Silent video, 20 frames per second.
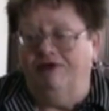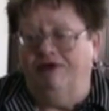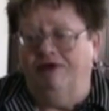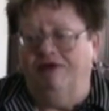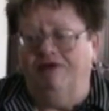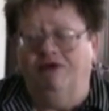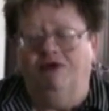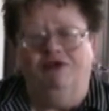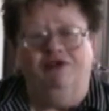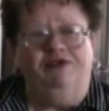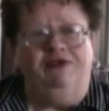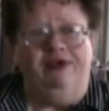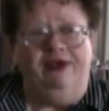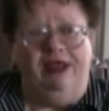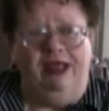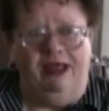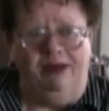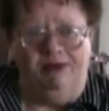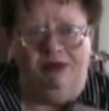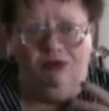so of course he
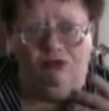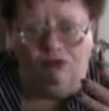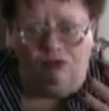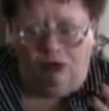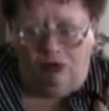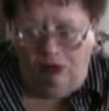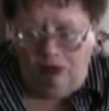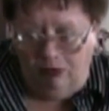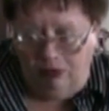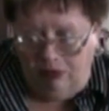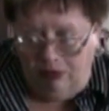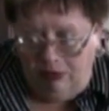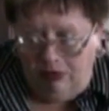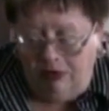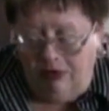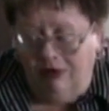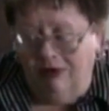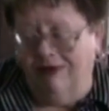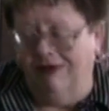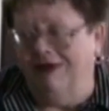came and rode
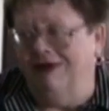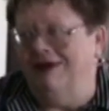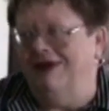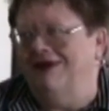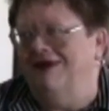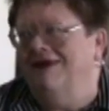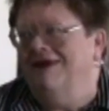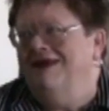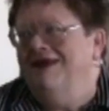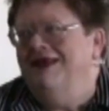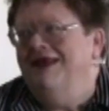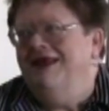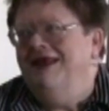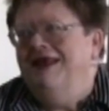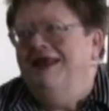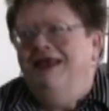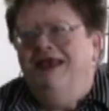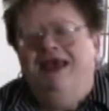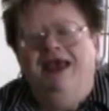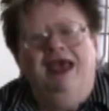her, and
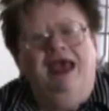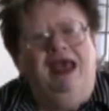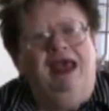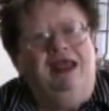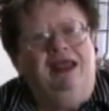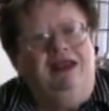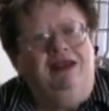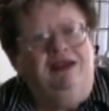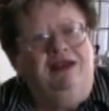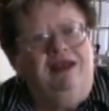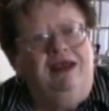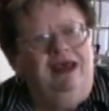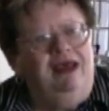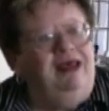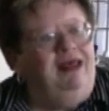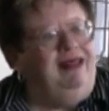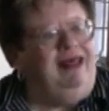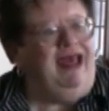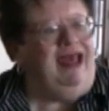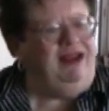and
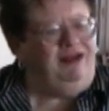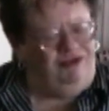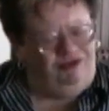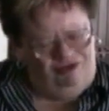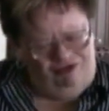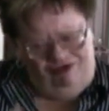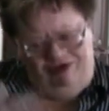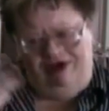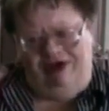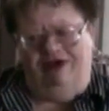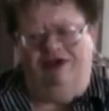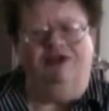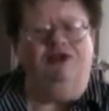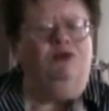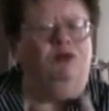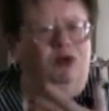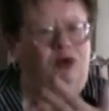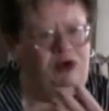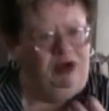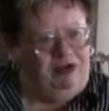that turned into
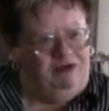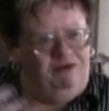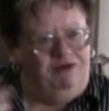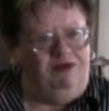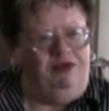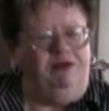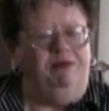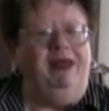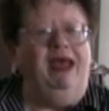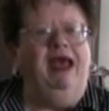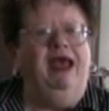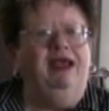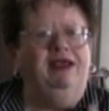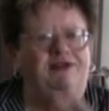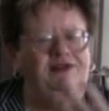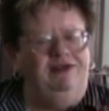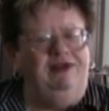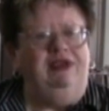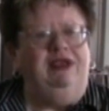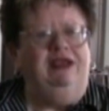working for the
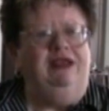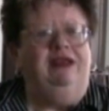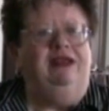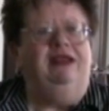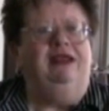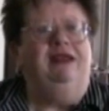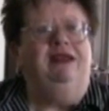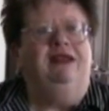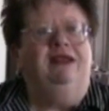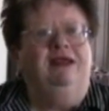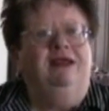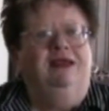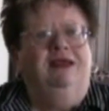magazine, and